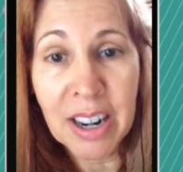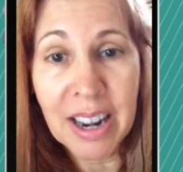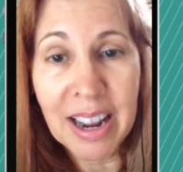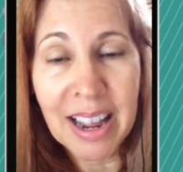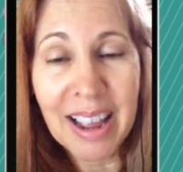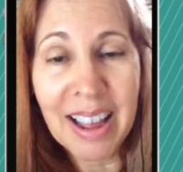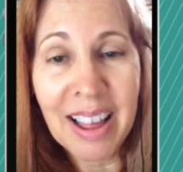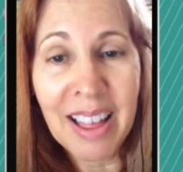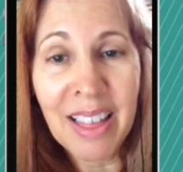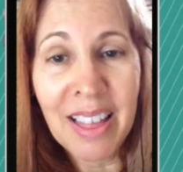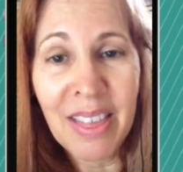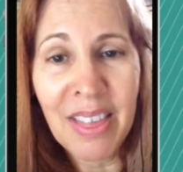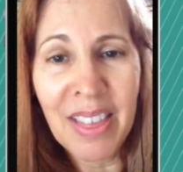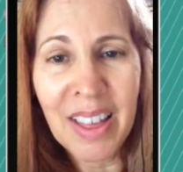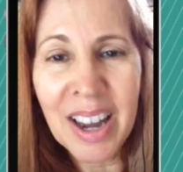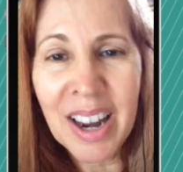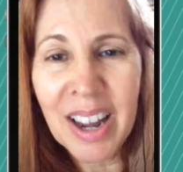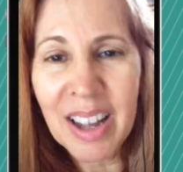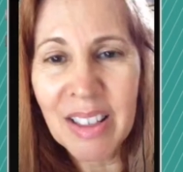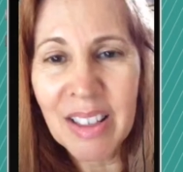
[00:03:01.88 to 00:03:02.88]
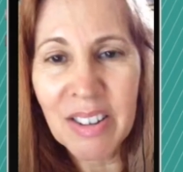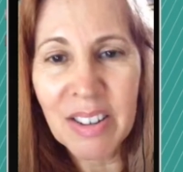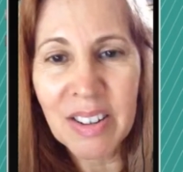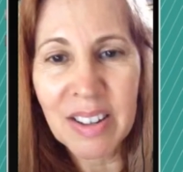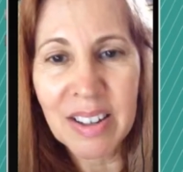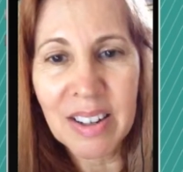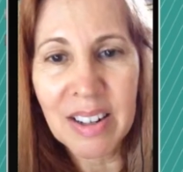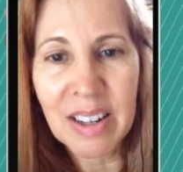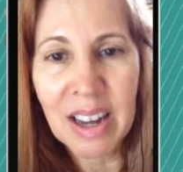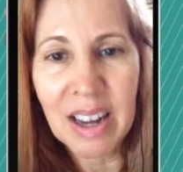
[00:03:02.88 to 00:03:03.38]
and then I looked
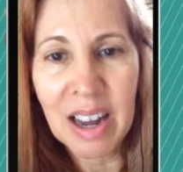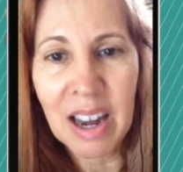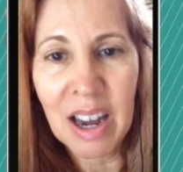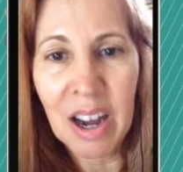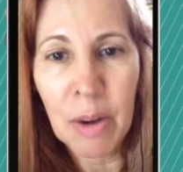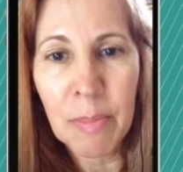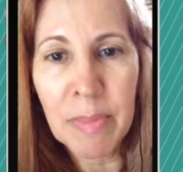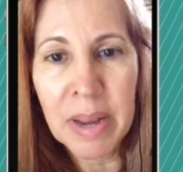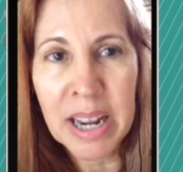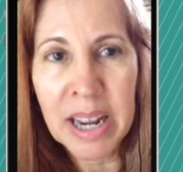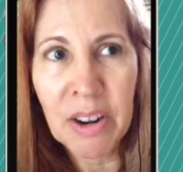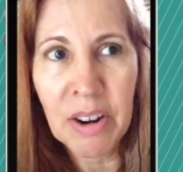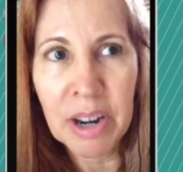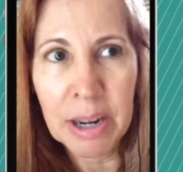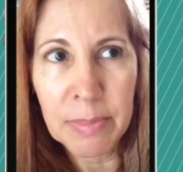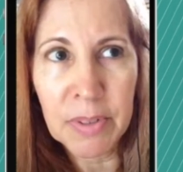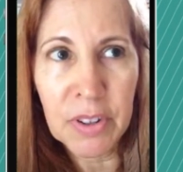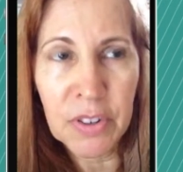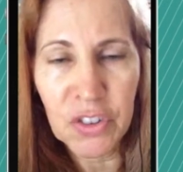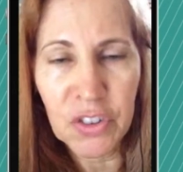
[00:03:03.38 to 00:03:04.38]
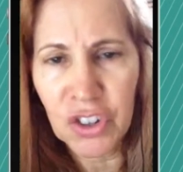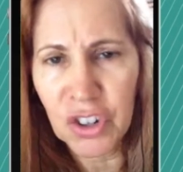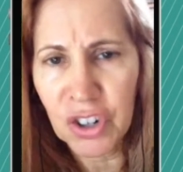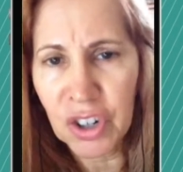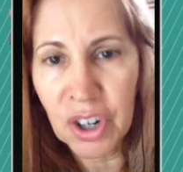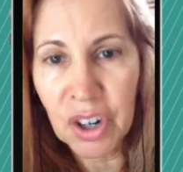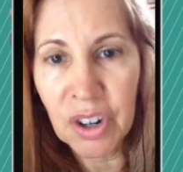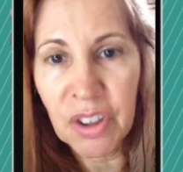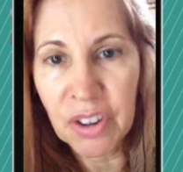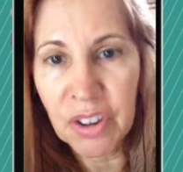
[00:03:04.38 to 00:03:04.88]
at how many grams of
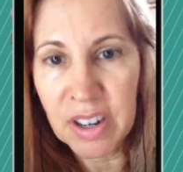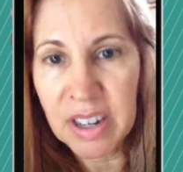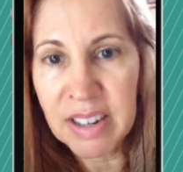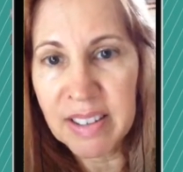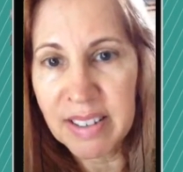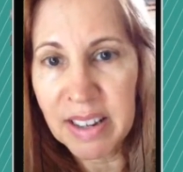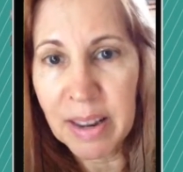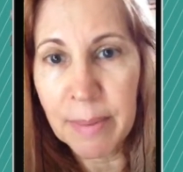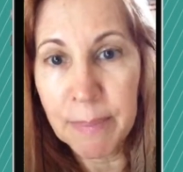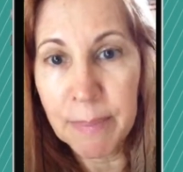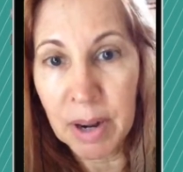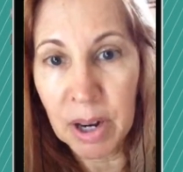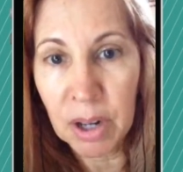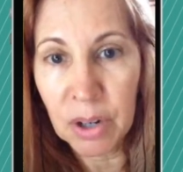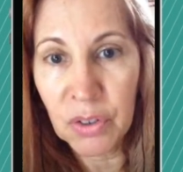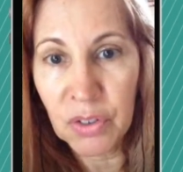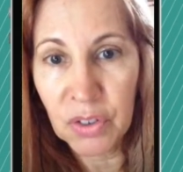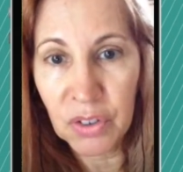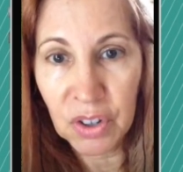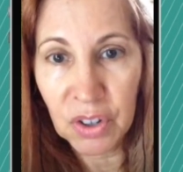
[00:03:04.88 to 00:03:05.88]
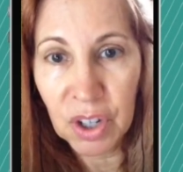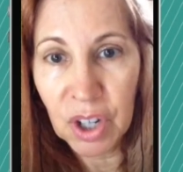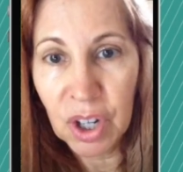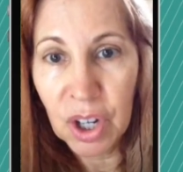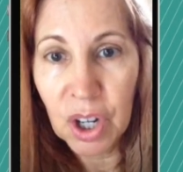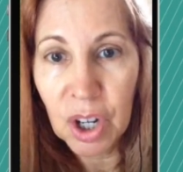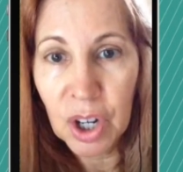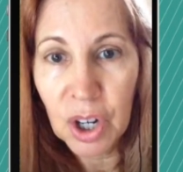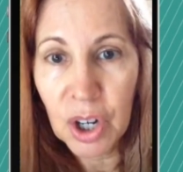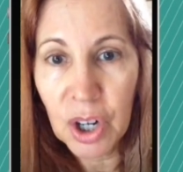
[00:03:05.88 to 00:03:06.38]
sugar there is in most
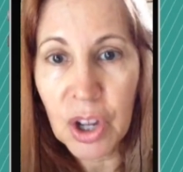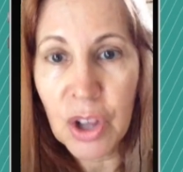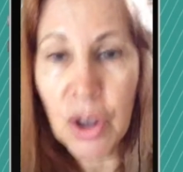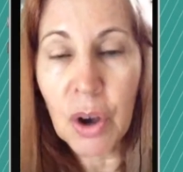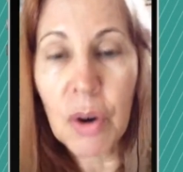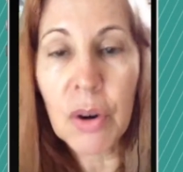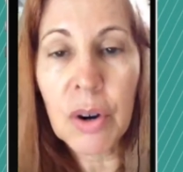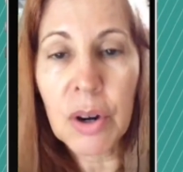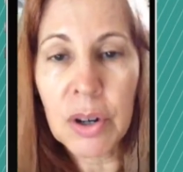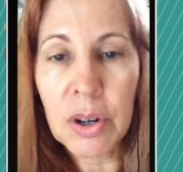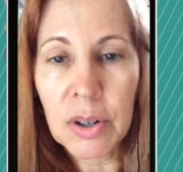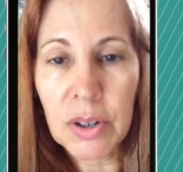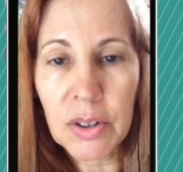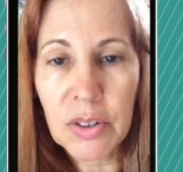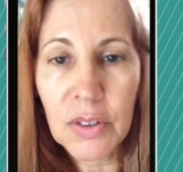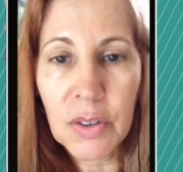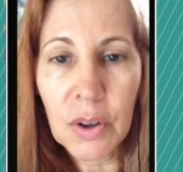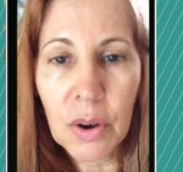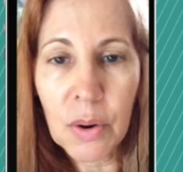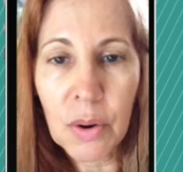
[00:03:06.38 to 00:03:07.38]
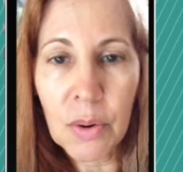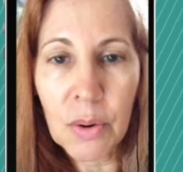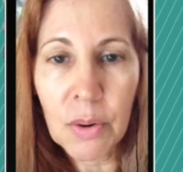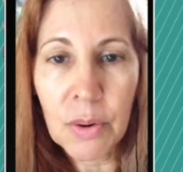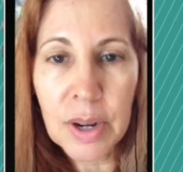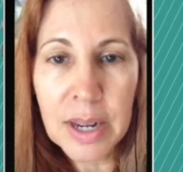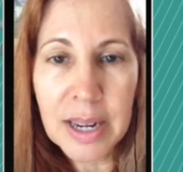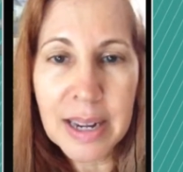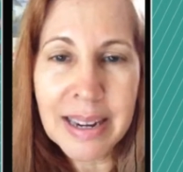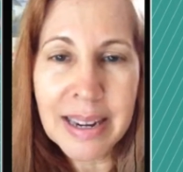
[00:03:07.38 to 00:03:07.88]
yogurt. So
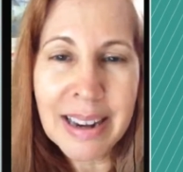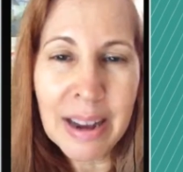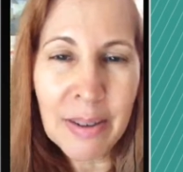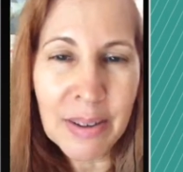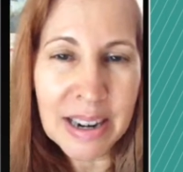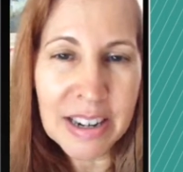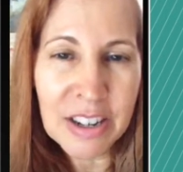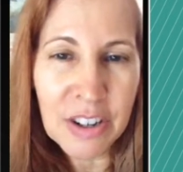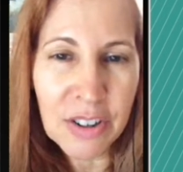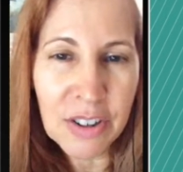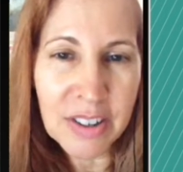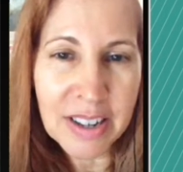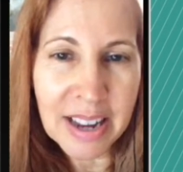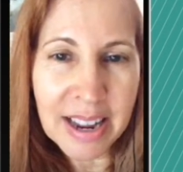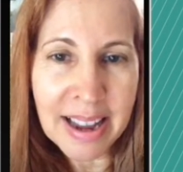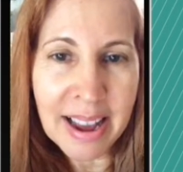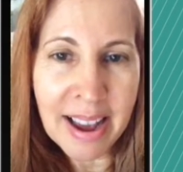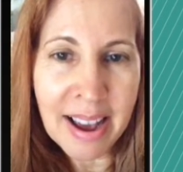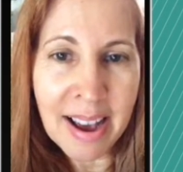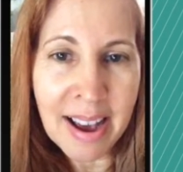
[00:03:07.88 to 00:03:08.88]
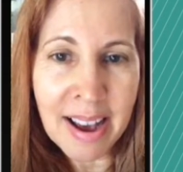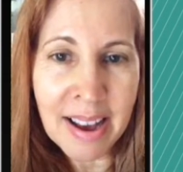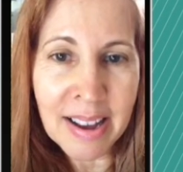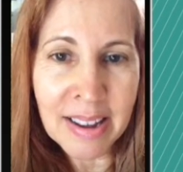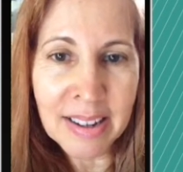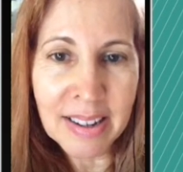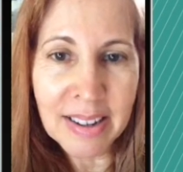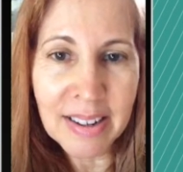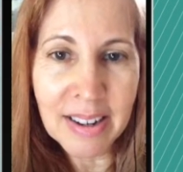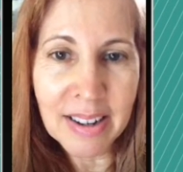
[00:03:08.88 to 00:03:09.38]
now what I do is I
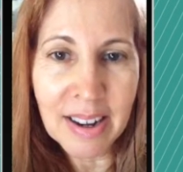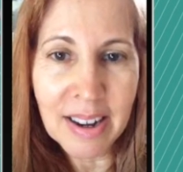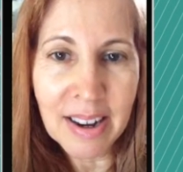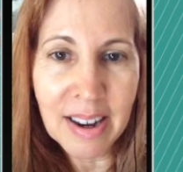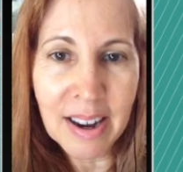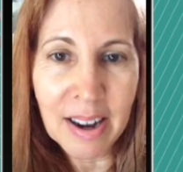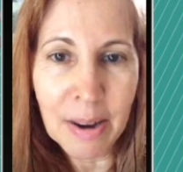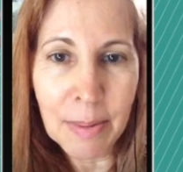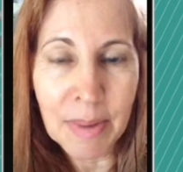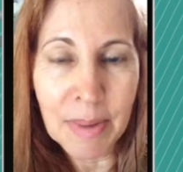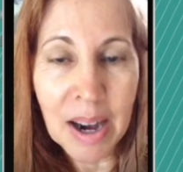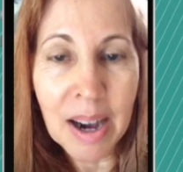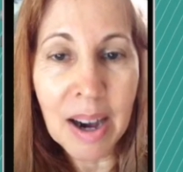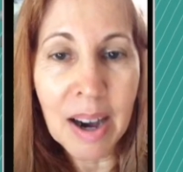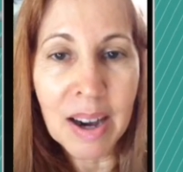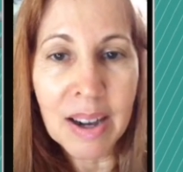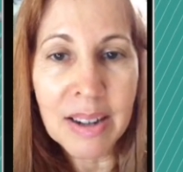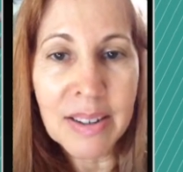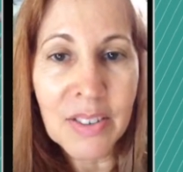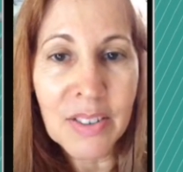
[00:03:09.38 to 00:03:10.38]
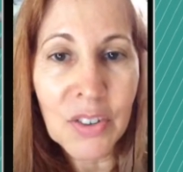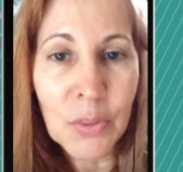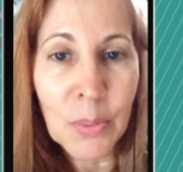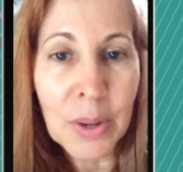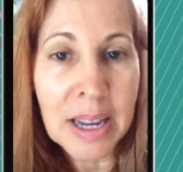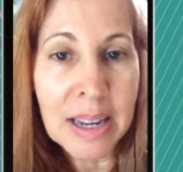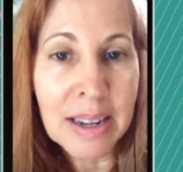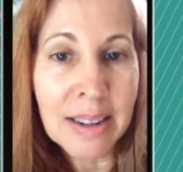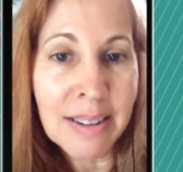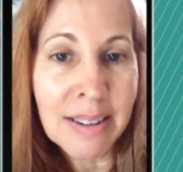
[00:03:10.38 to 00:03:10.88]
get
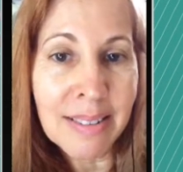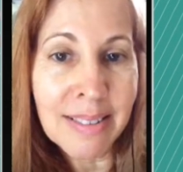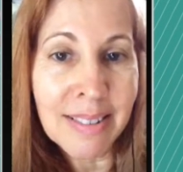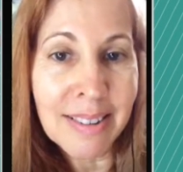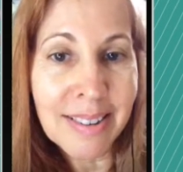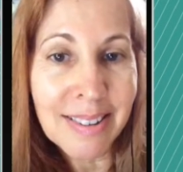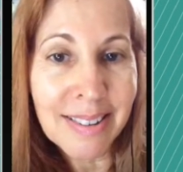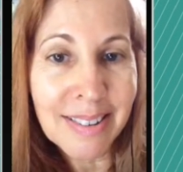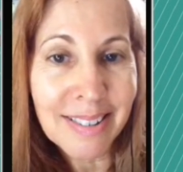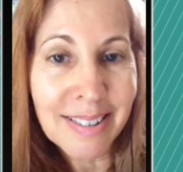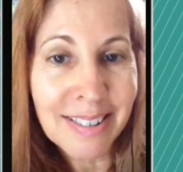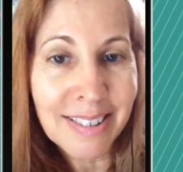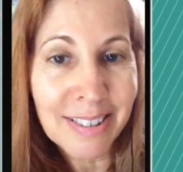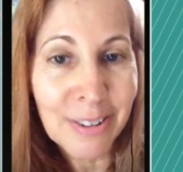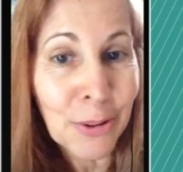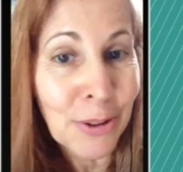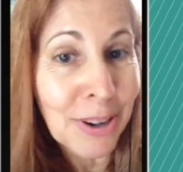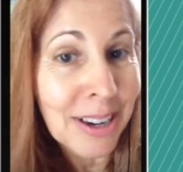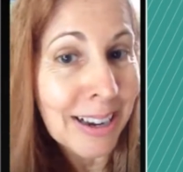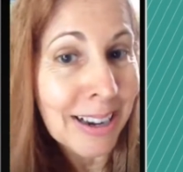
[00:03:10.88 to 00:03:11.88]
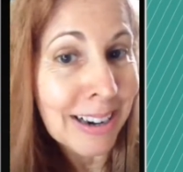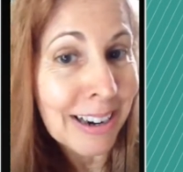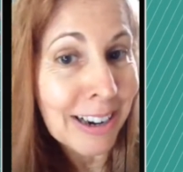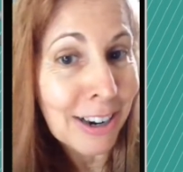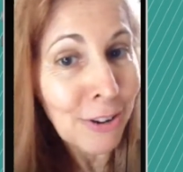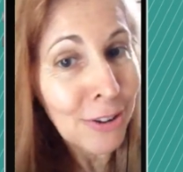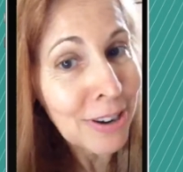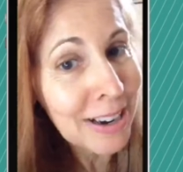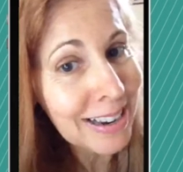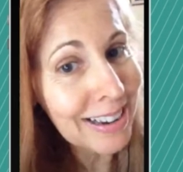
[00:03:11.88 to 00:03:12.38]
unsweetened organic
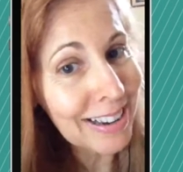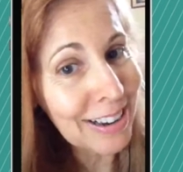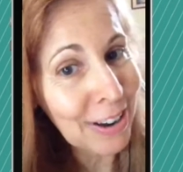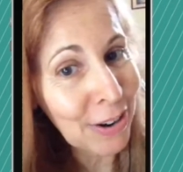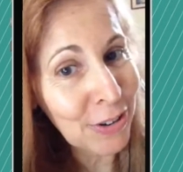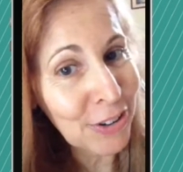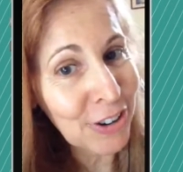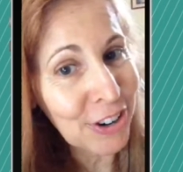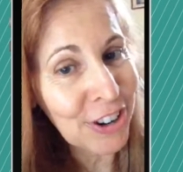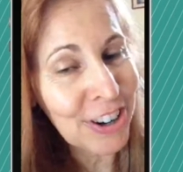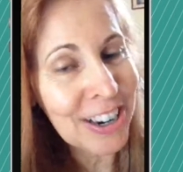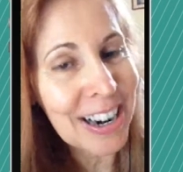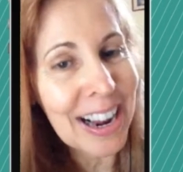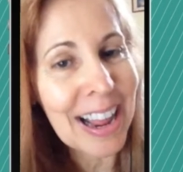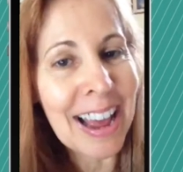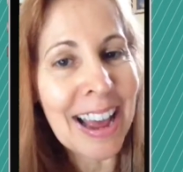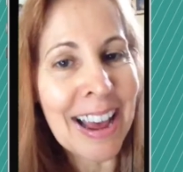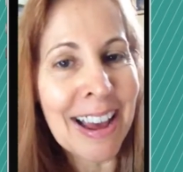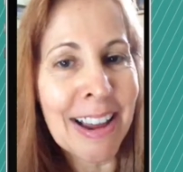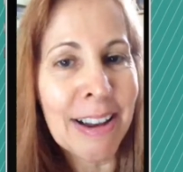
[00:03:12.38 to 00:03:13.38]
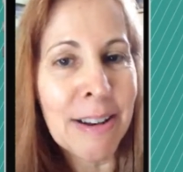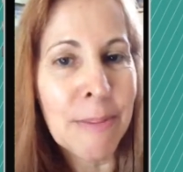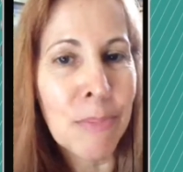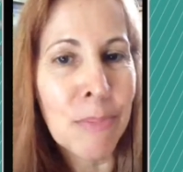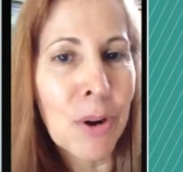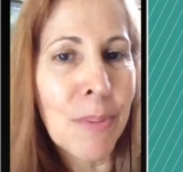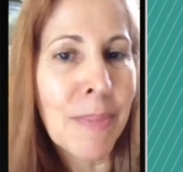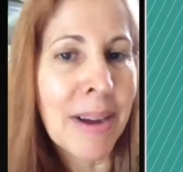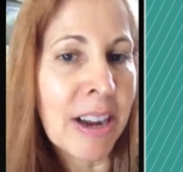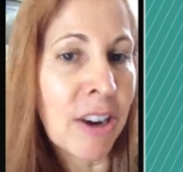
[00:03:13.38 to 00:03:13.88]
Greek yogurt and
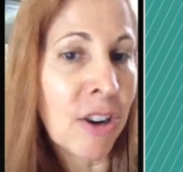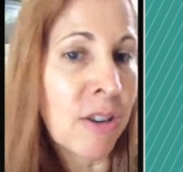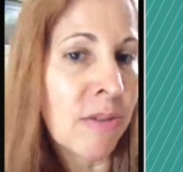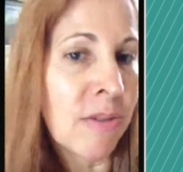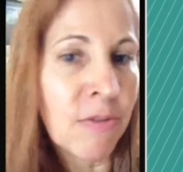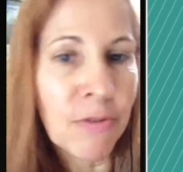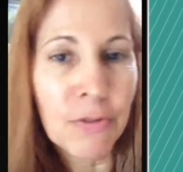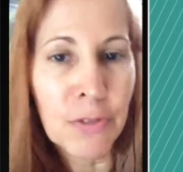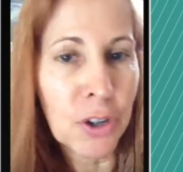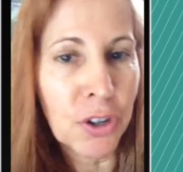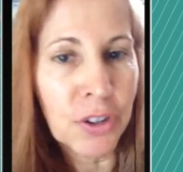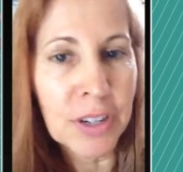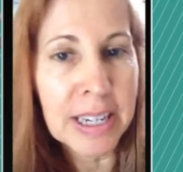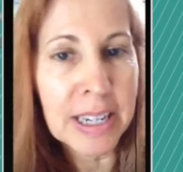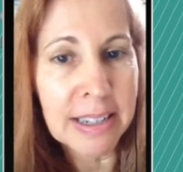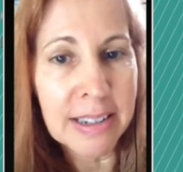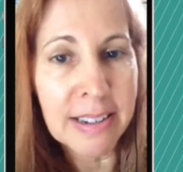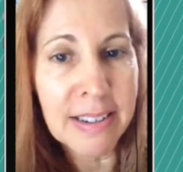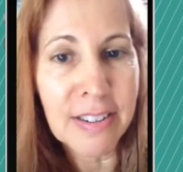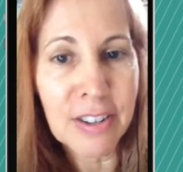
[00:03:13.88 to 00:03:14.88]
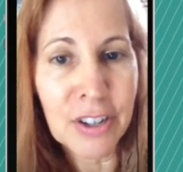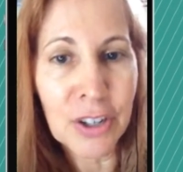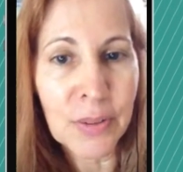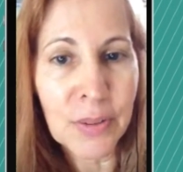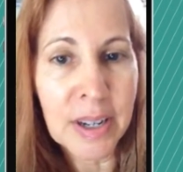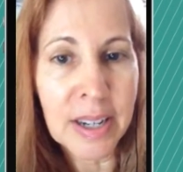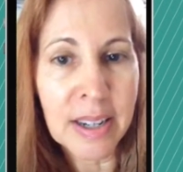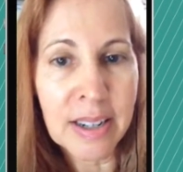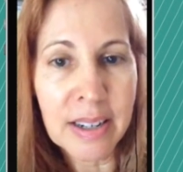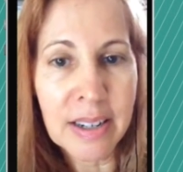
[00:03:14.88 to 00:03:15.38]
put my own fruit into
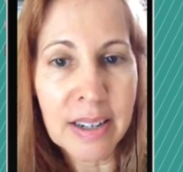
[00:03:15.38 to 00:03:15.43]
it,